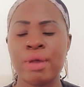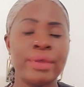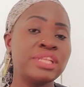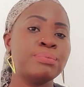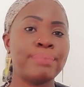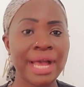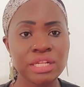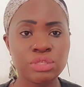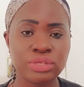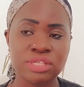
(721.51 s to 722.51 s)
I went
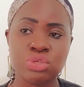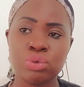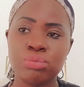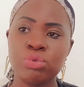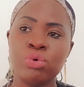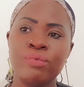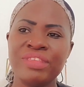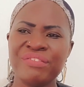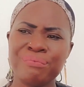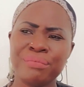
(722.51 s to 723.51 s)
back to Kisumu,
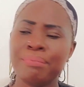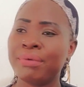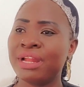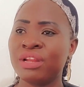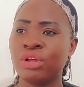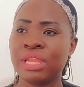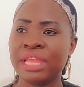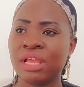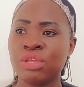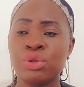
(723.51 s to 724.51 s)
the burial,
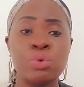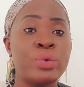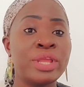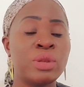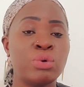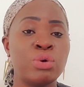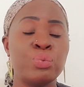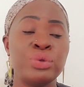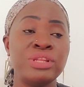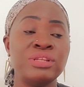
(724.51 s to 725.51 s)
like we Luo,
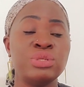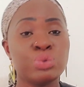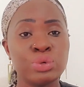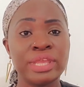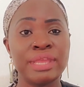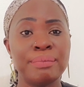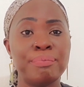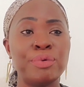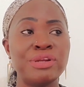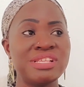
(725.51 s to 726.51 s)
we do keep
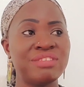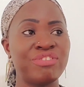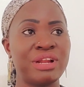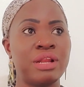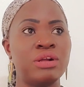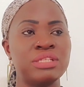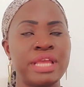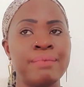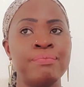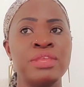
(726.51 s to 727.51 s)
bodies for a long
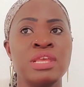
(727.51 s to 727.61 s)
time.